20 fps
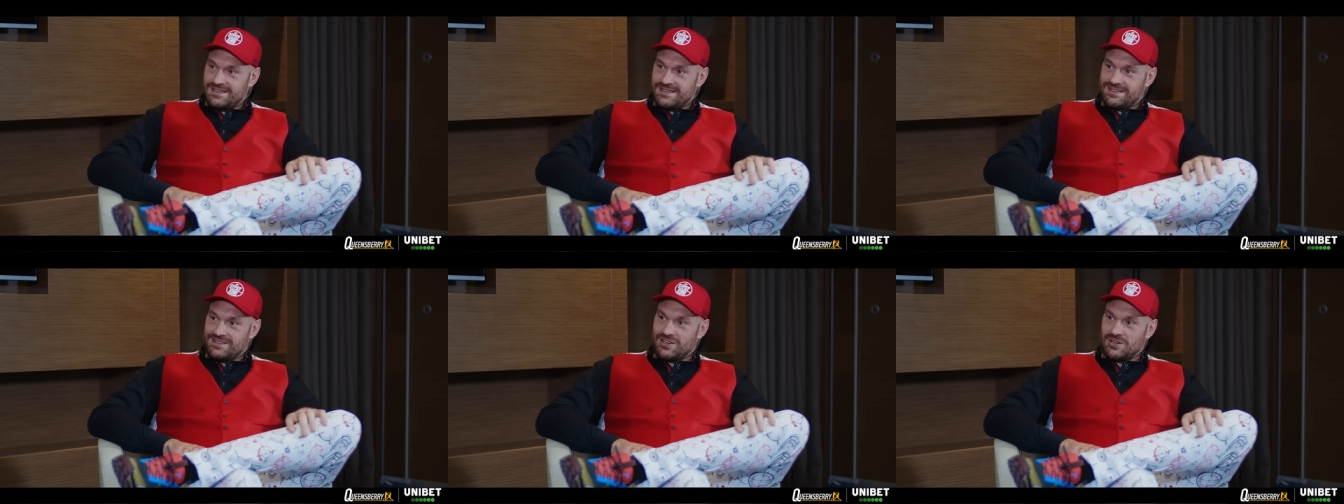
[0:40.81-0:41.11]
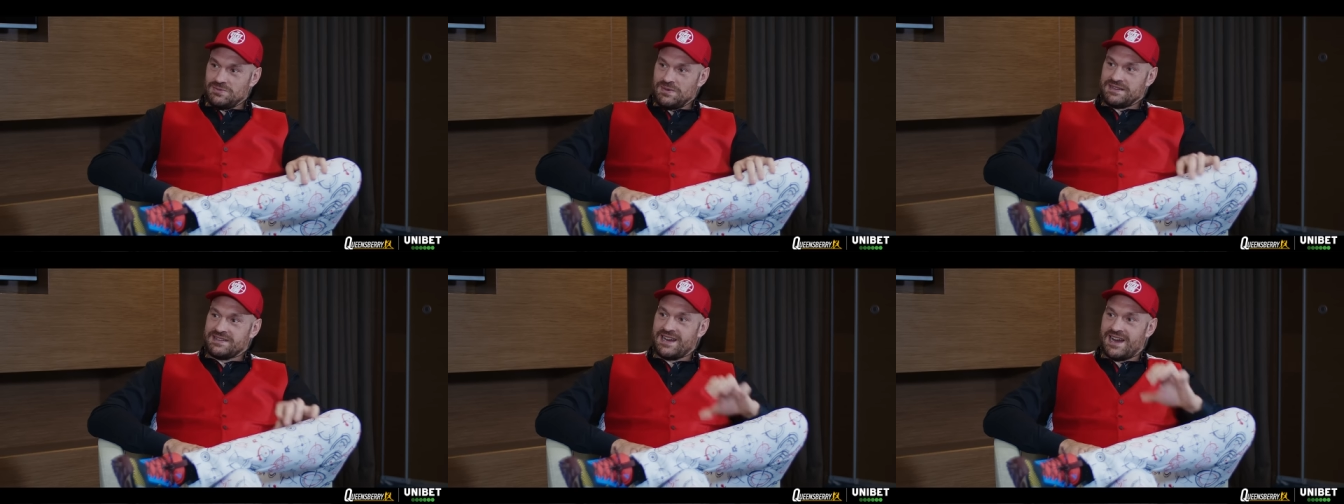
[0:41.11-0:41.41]

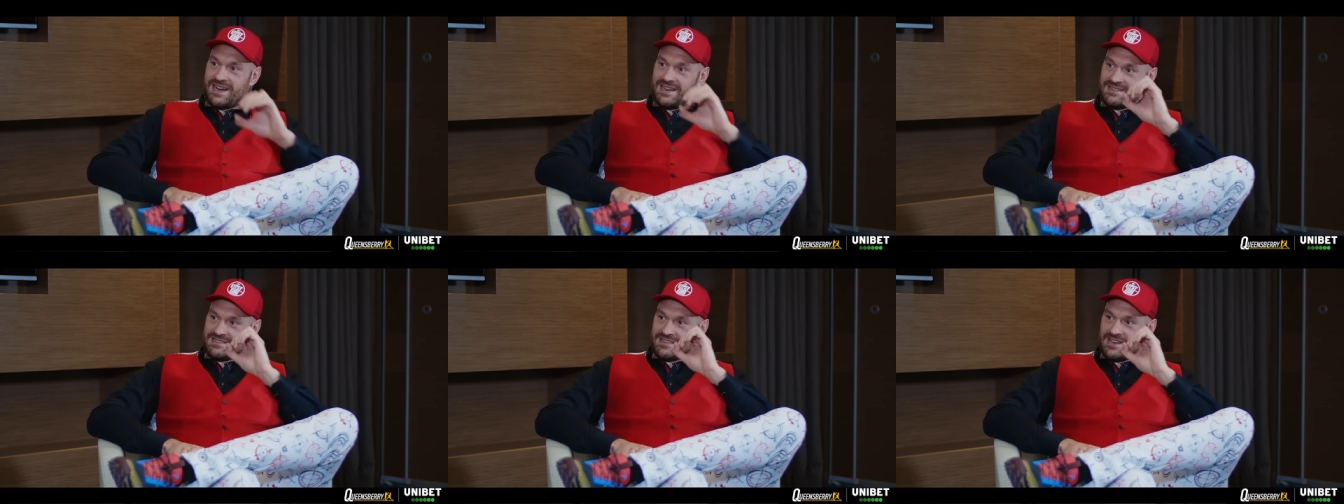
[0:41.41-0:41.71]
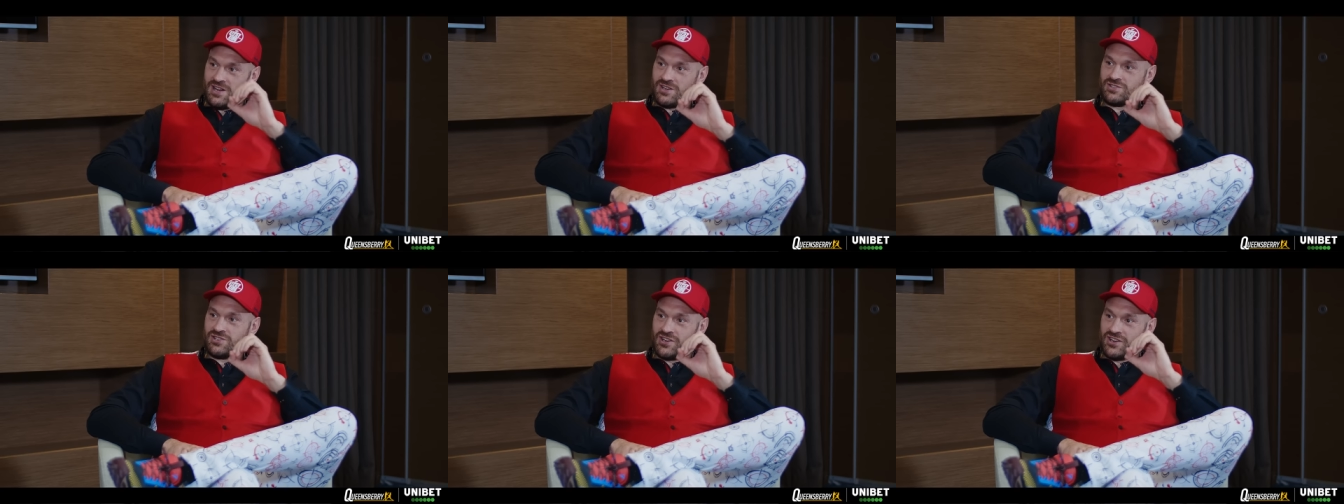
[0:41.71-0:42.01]
Got me targets
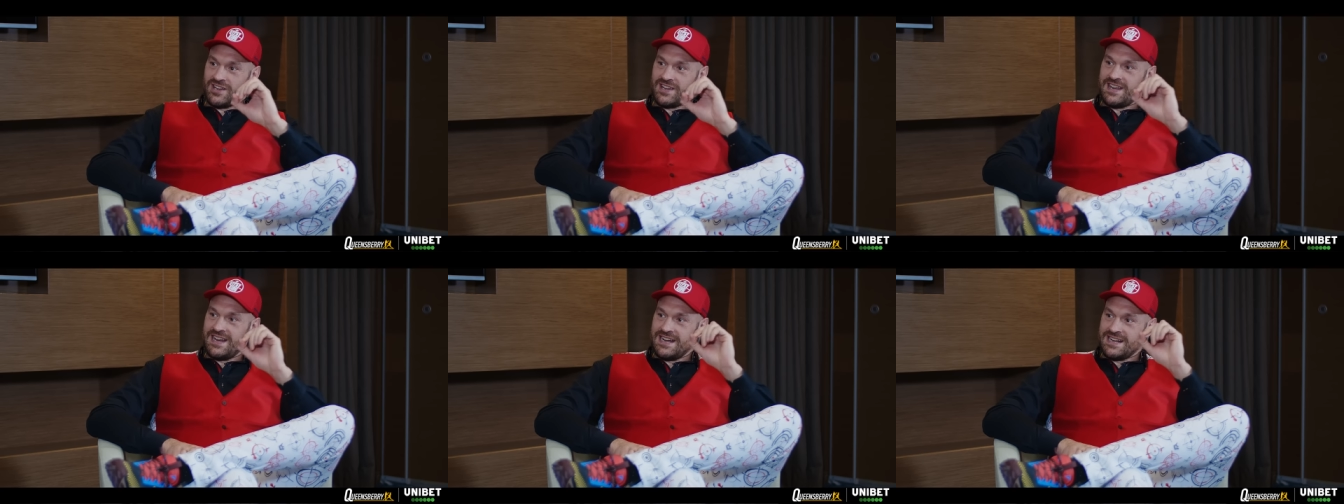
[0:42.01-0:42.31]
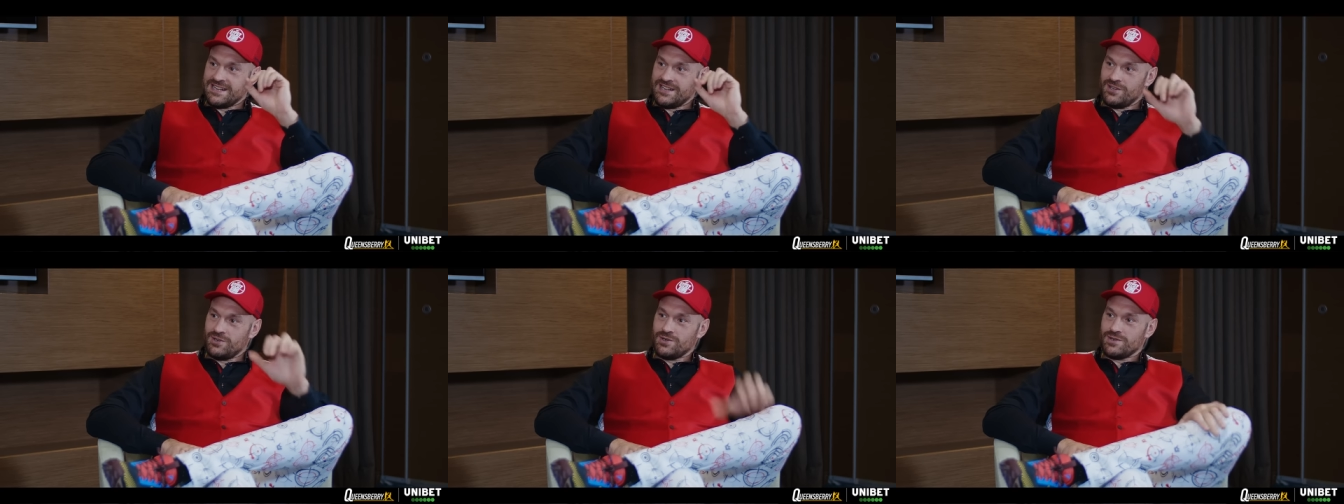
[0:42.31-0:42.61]
locked on
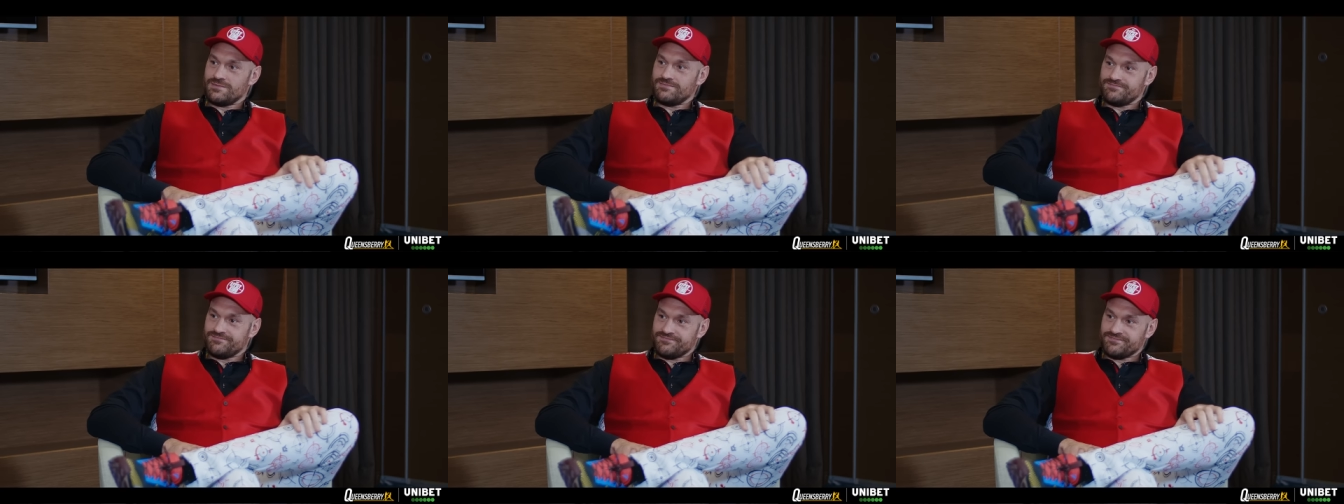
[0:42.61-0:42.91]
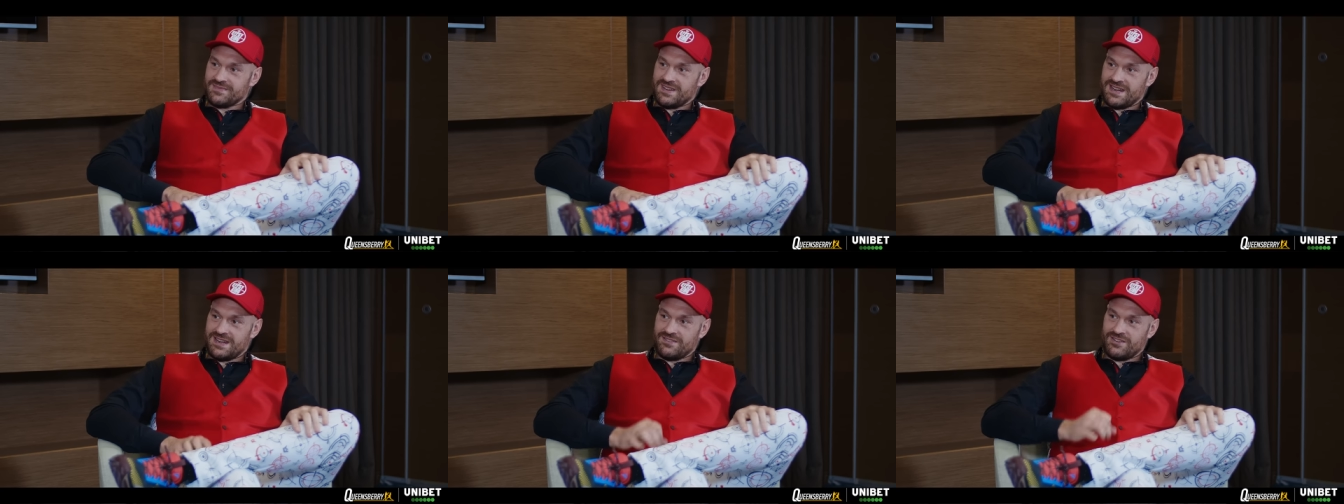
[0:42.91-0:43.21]
Ngannou,
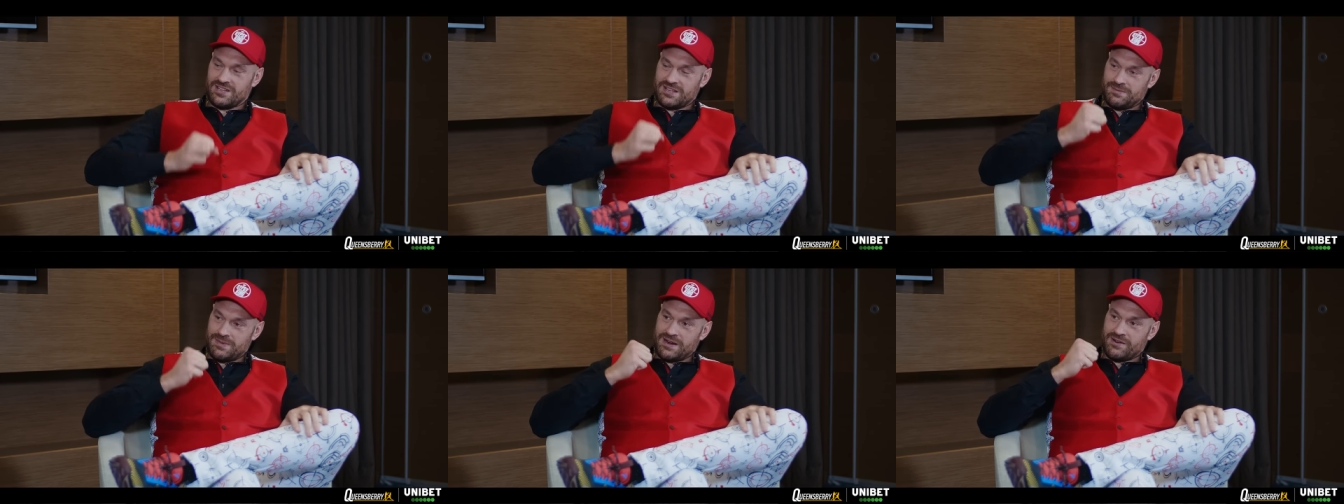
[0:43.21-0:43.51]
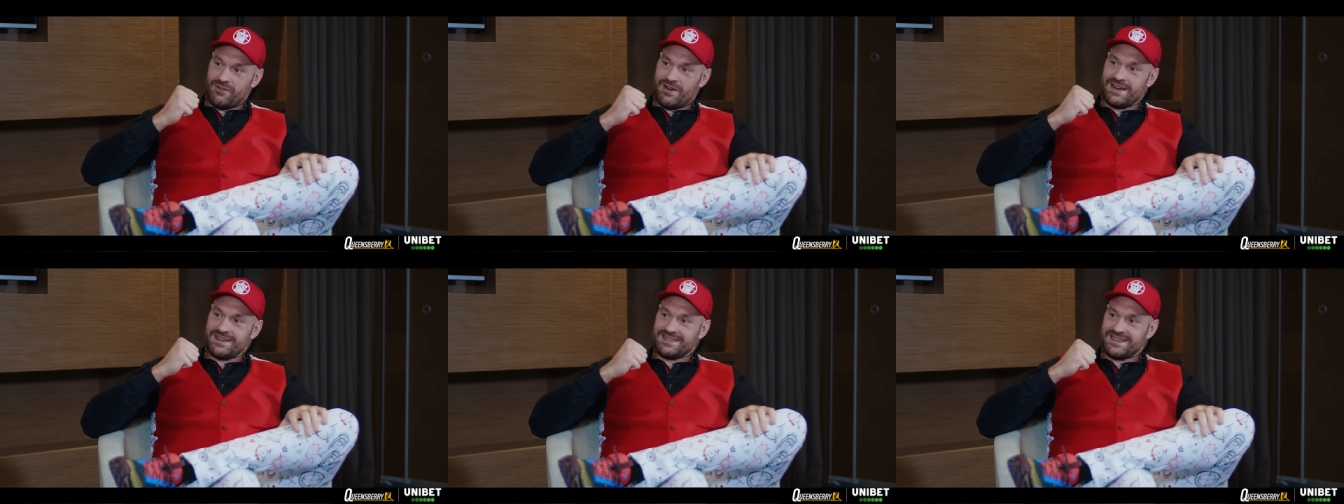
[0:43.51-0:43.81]
and I've got the big
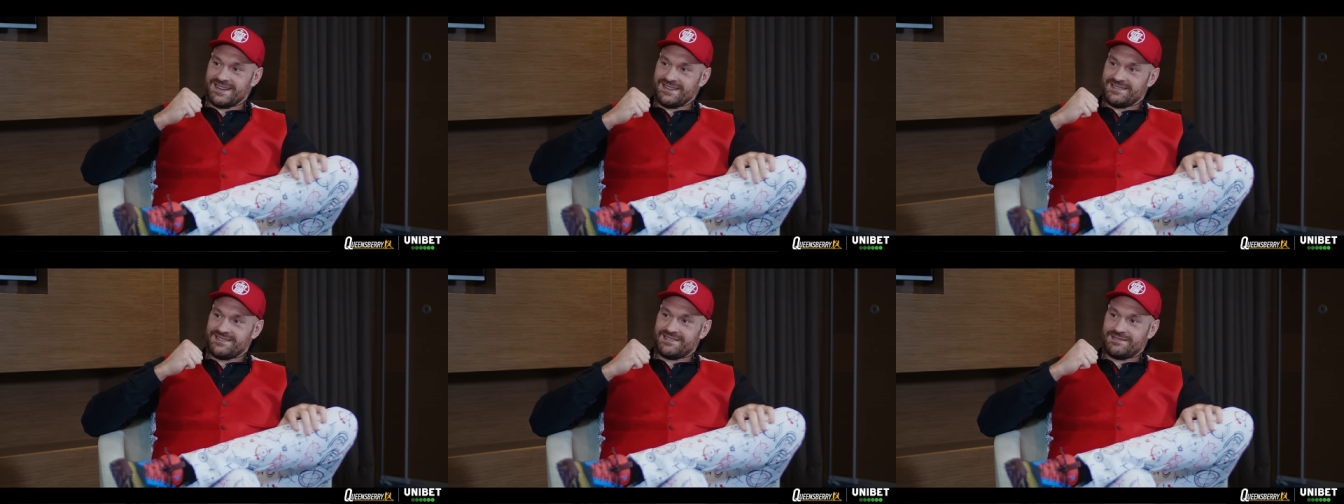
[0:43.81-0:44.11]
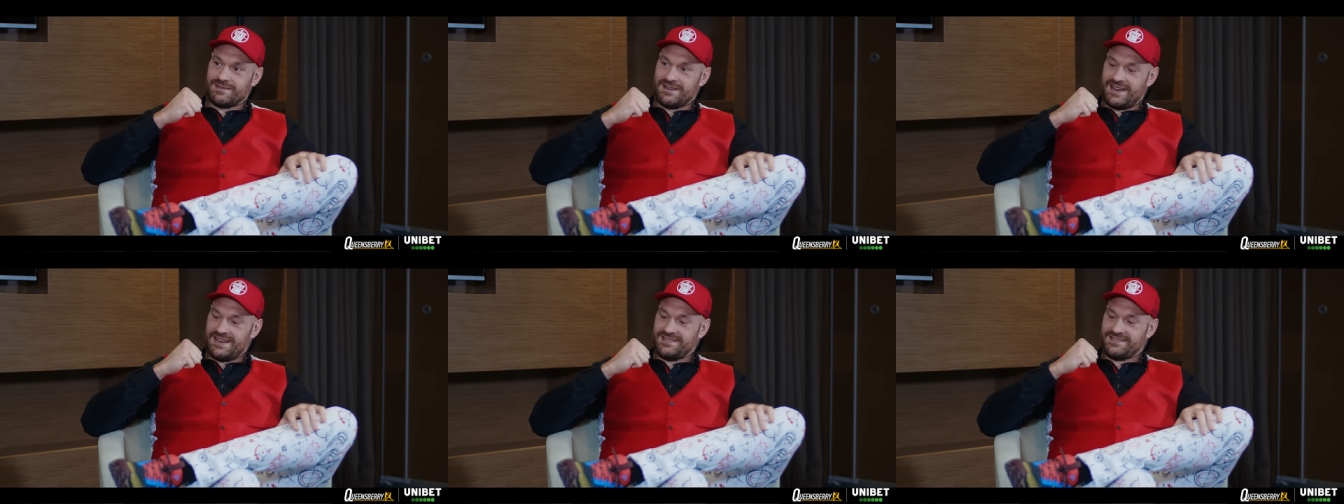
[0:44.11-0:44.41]
right hand
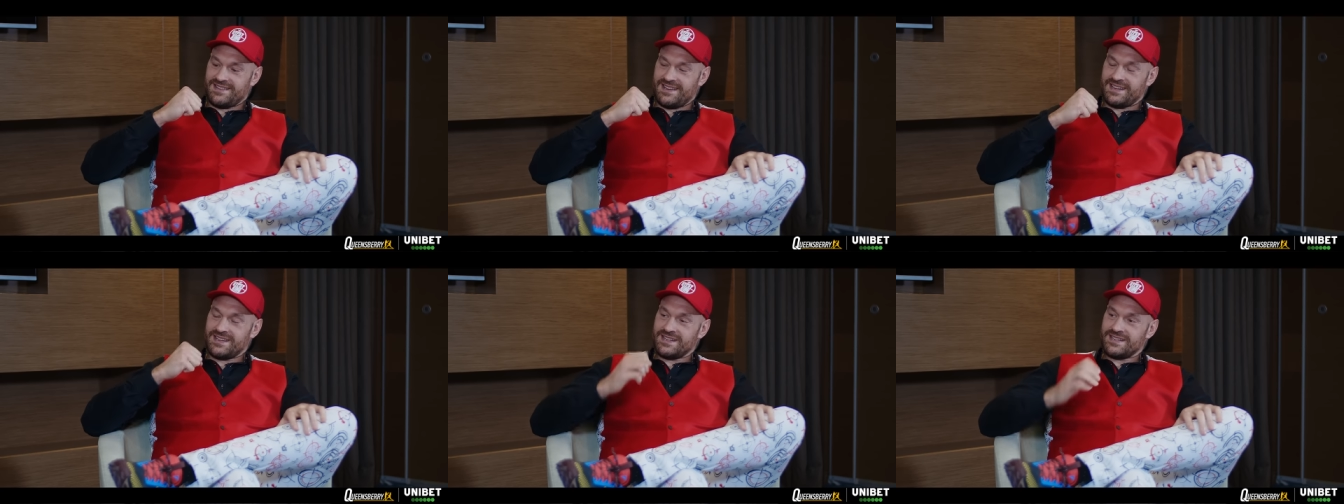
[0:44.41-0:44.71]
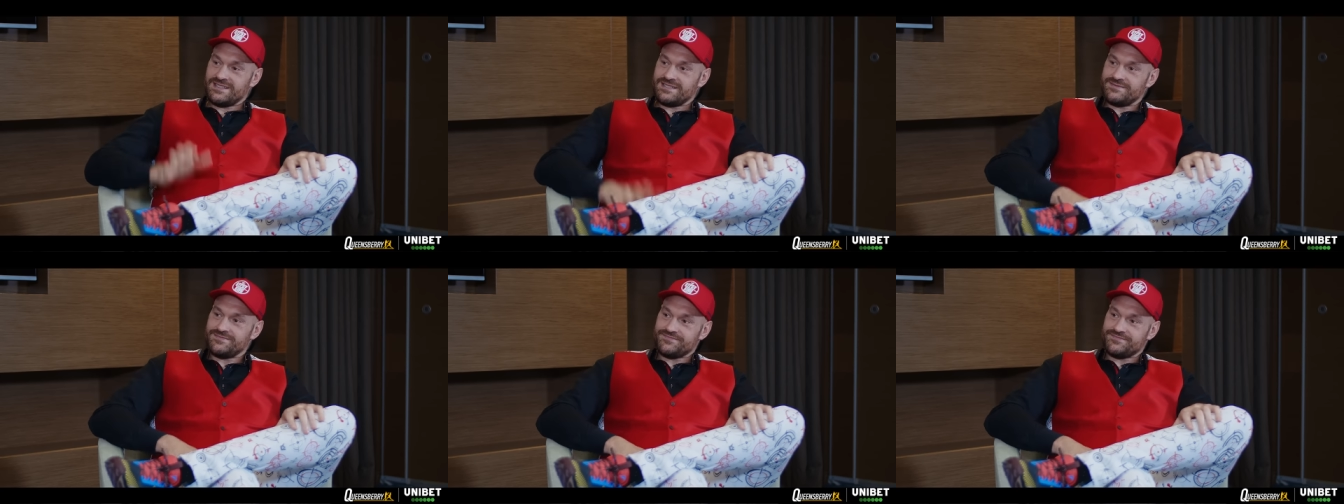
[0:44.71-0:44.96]
heat seeker.